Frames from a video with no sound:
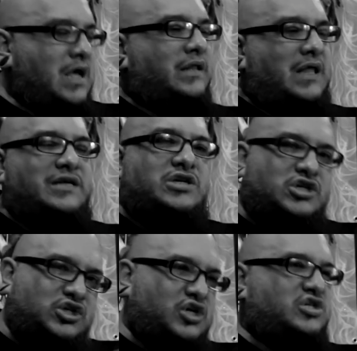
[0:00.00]
unless it's
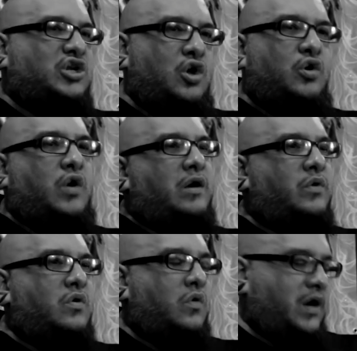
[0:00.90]
just low grade
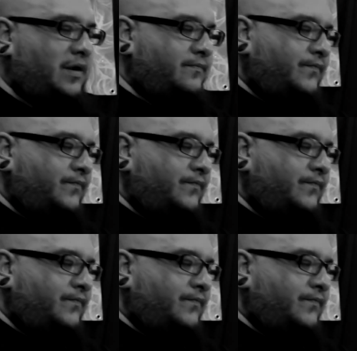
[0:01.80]
recording.